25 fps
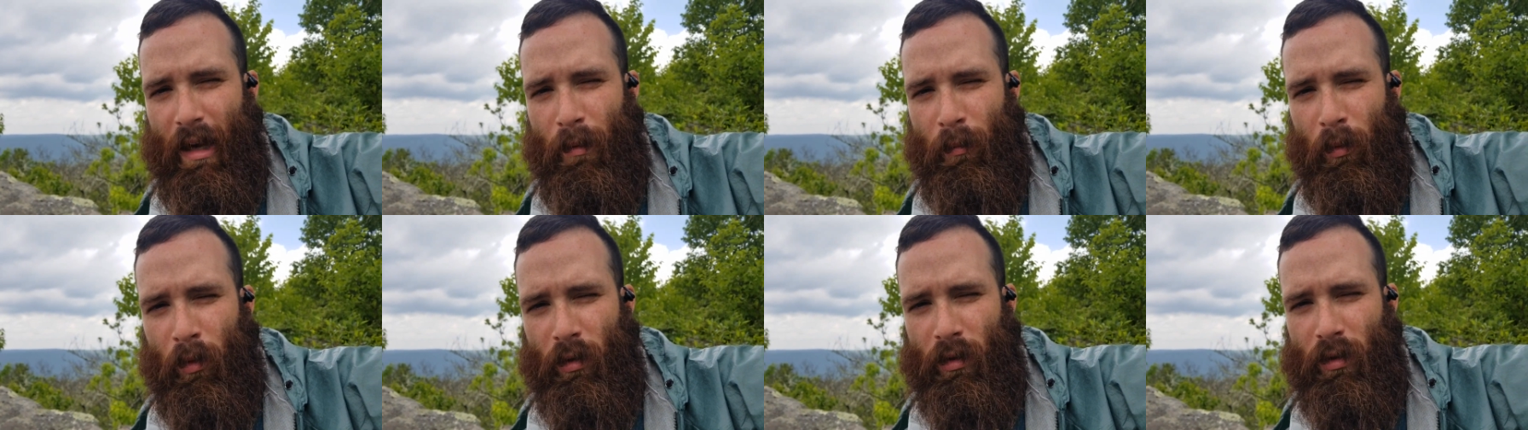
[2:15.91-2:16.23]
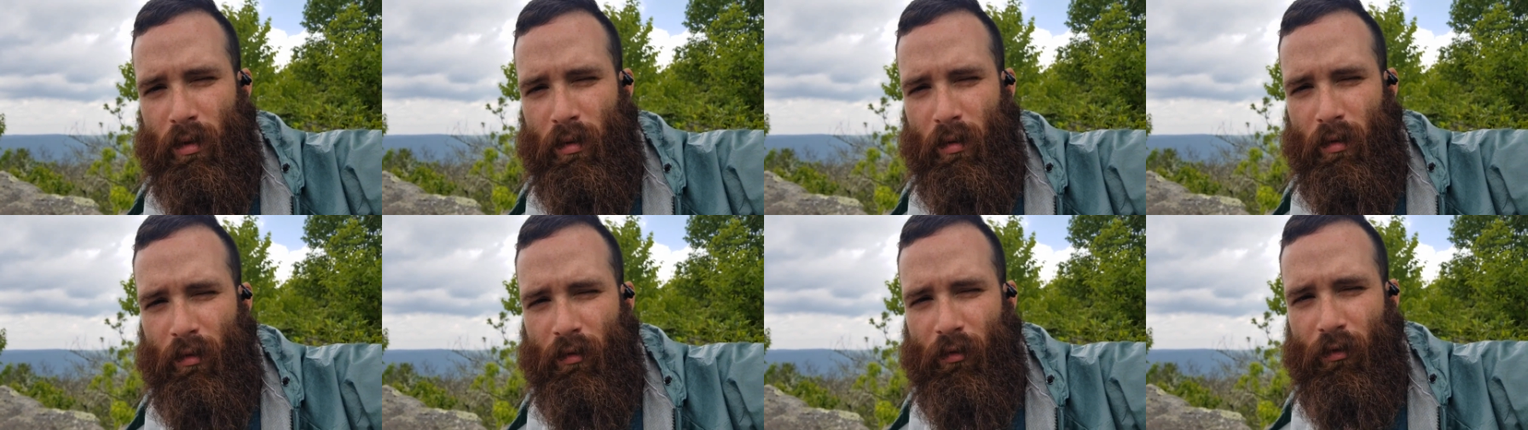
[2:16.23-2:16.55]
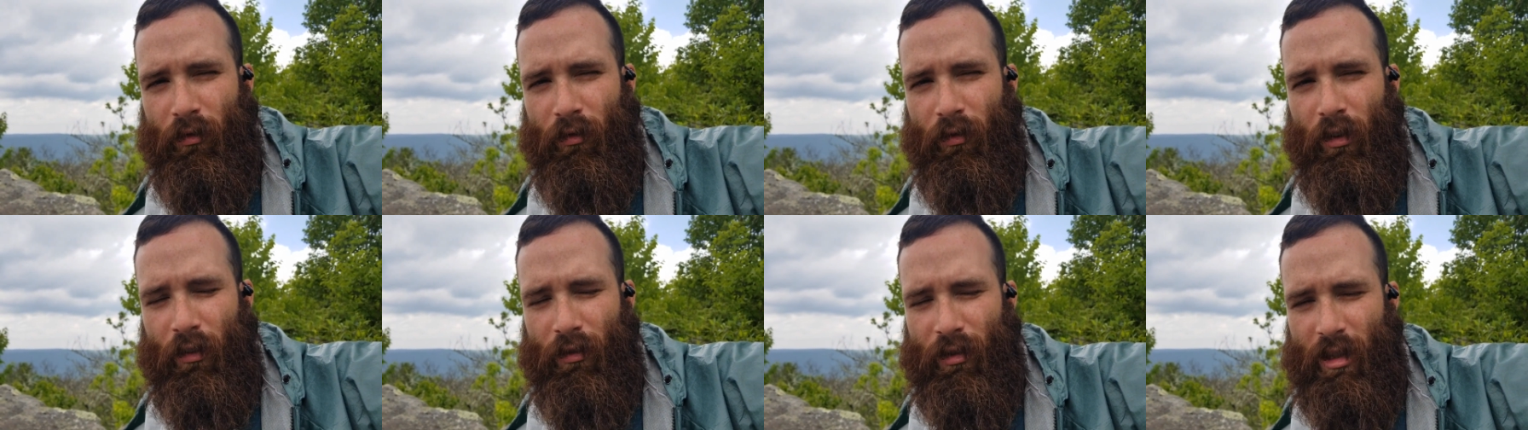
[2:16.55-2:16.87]
I'm only doing
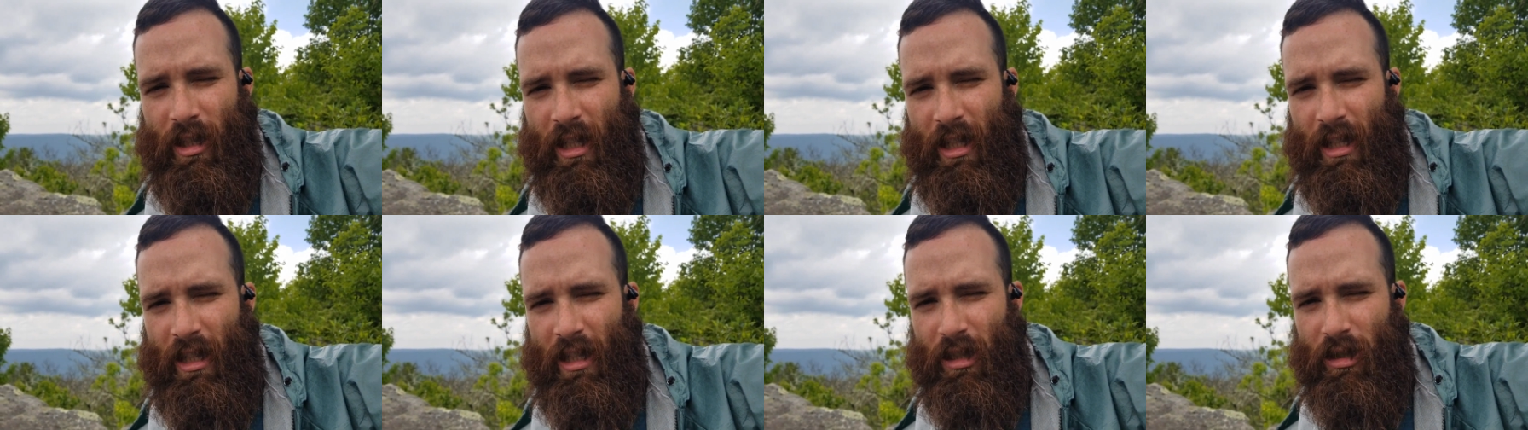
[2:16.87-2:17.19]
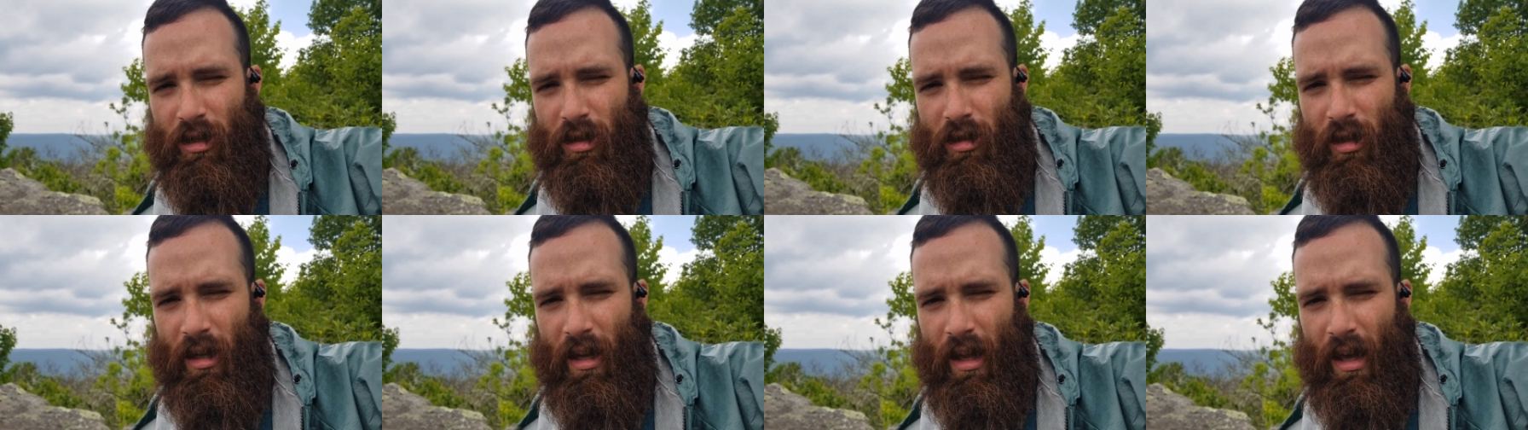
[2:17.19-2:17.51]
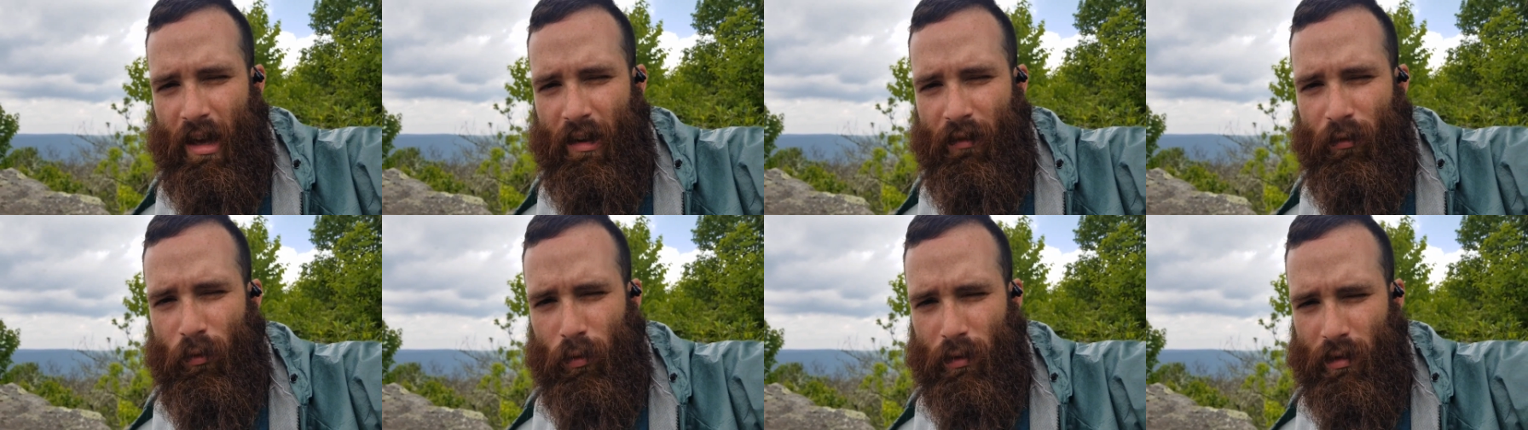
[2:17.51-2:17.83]
15 ish
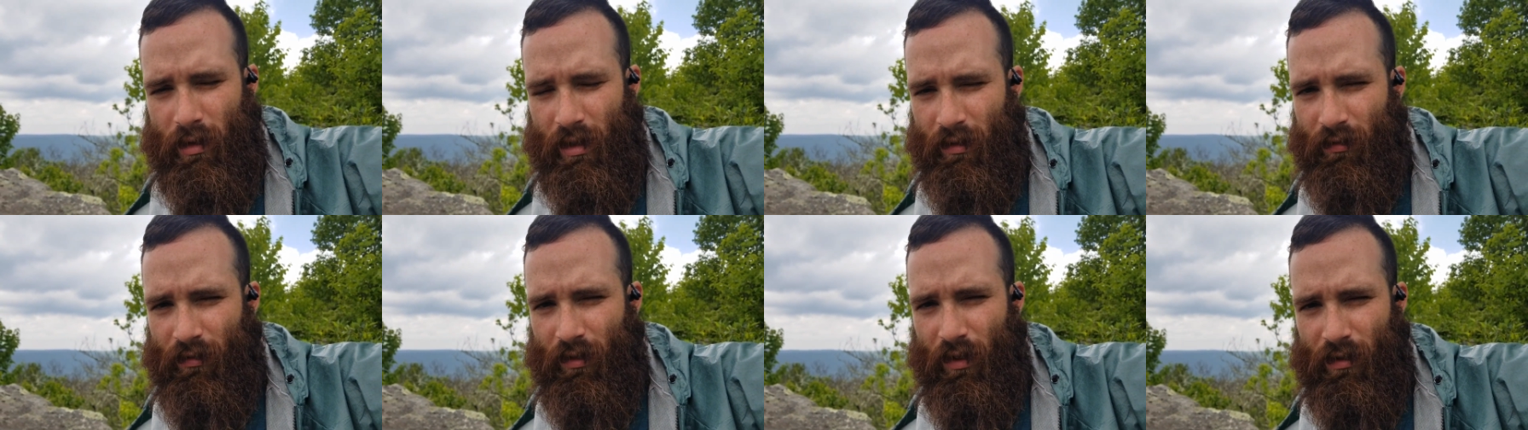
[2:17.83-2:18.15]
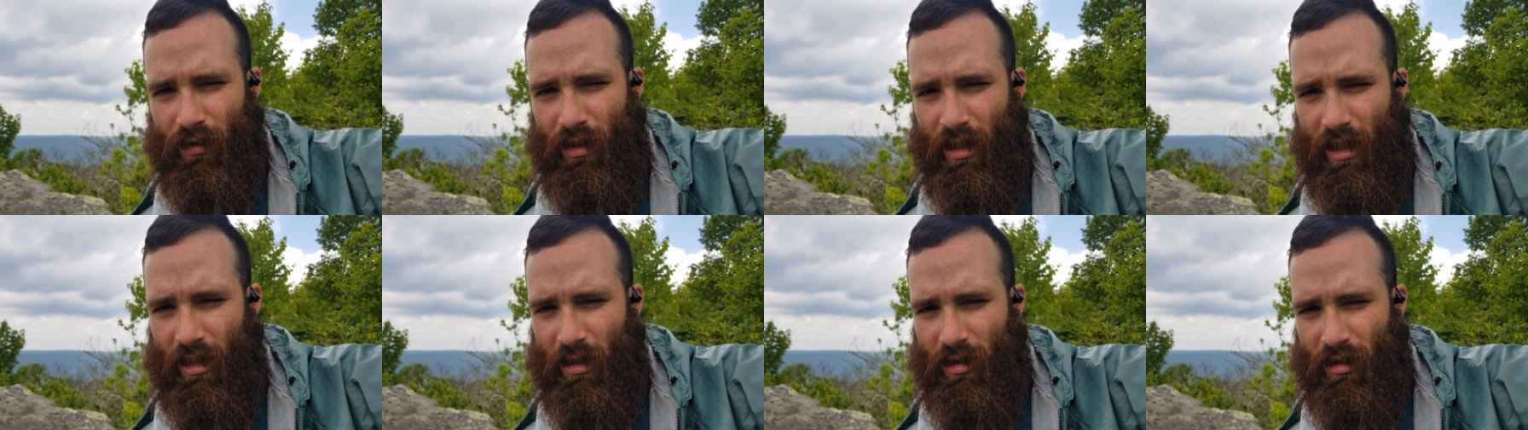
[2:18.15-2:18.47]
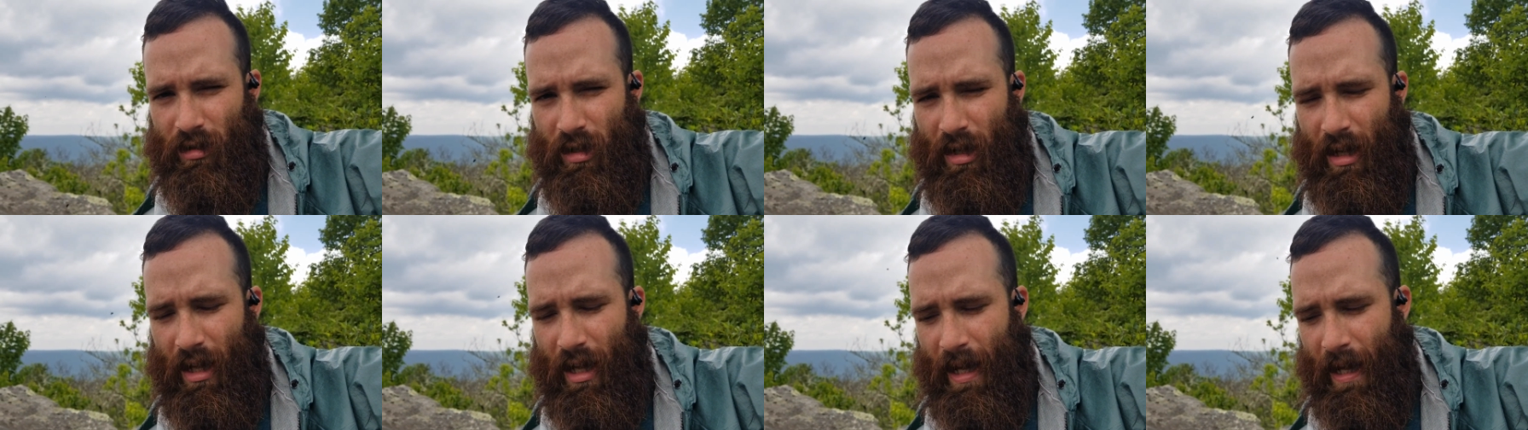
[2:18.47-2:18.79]
today, 14, 15 ish
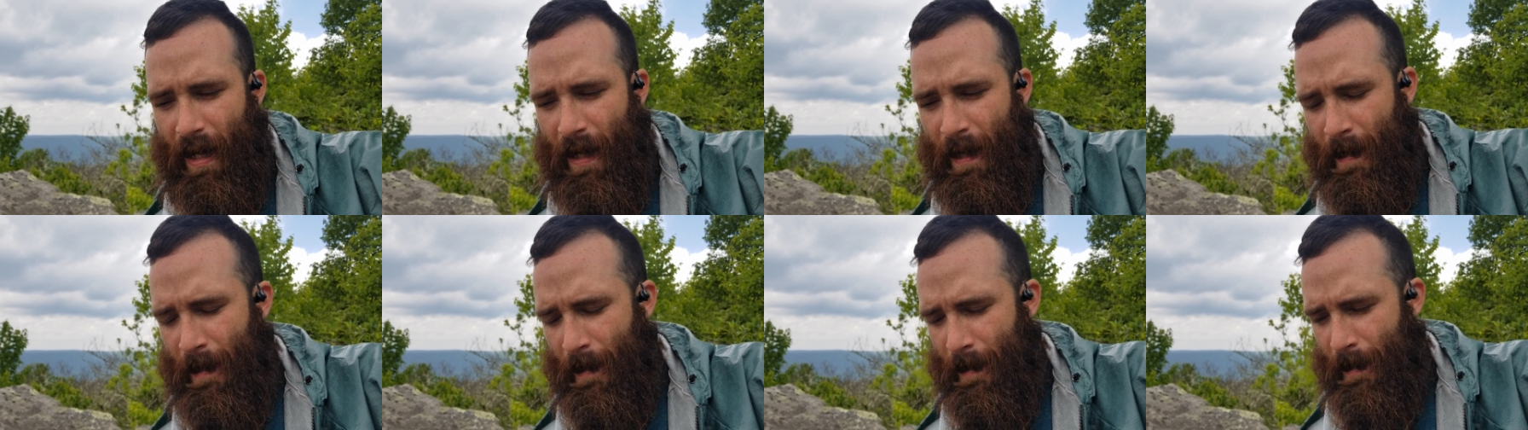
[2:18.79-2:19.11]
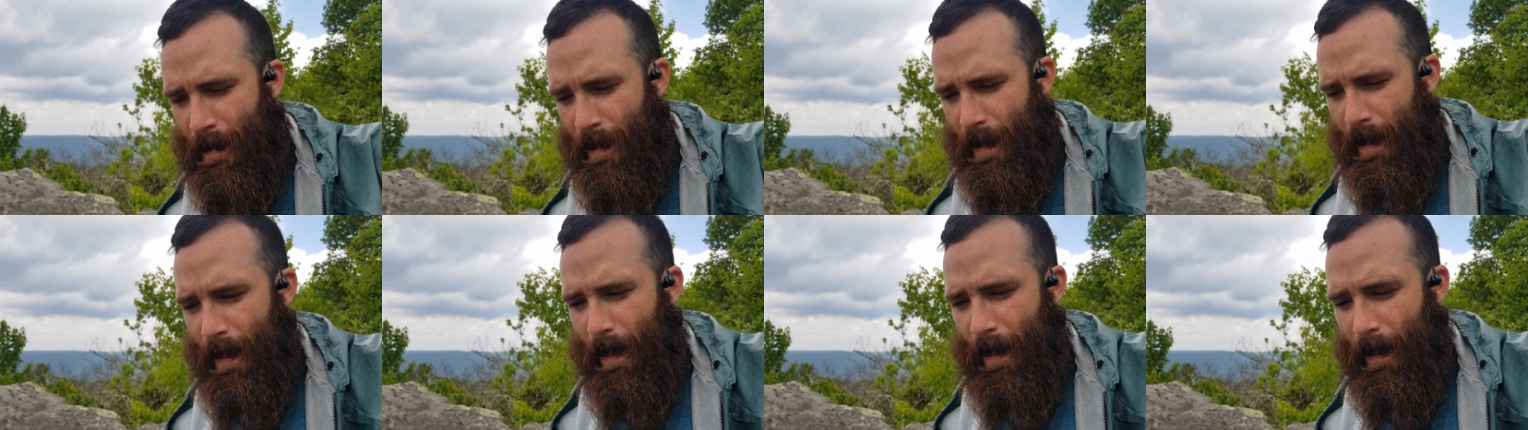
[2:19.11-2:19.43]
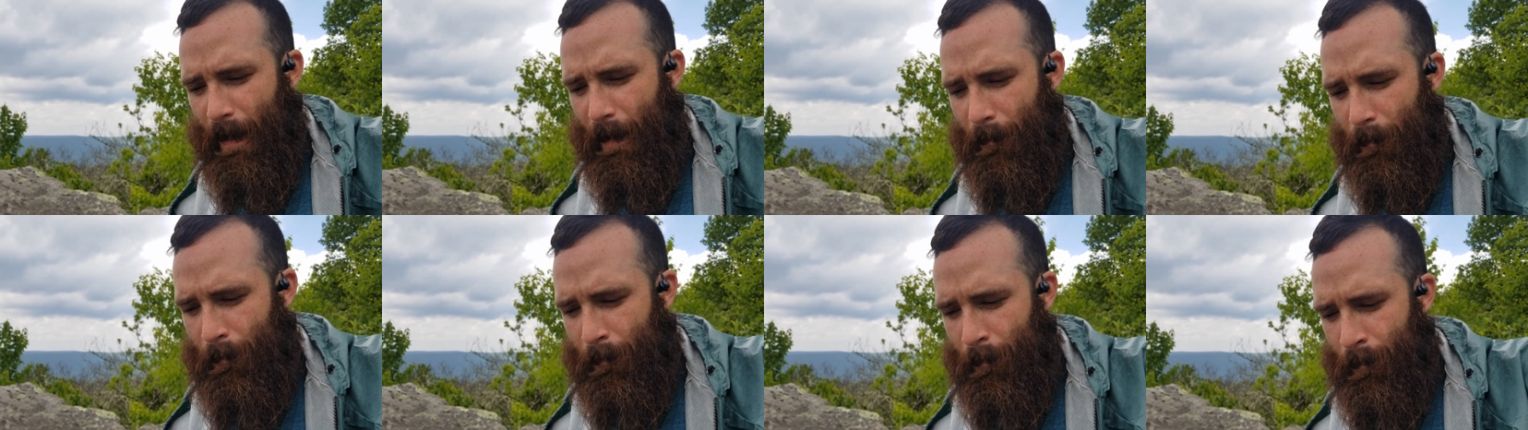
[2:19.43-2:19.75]
today.
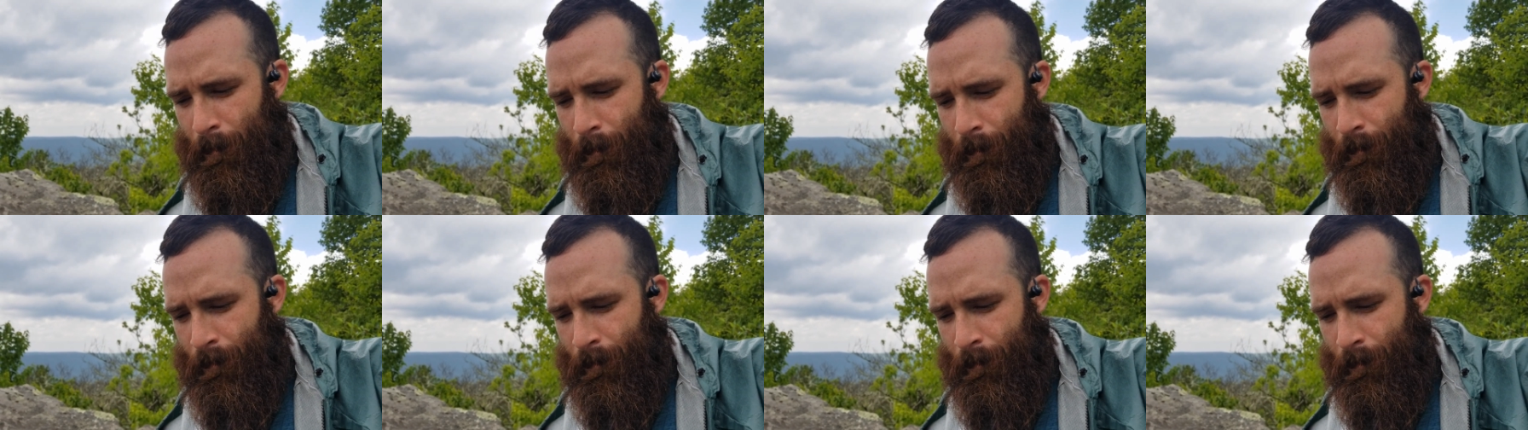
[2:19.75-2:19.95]
Um,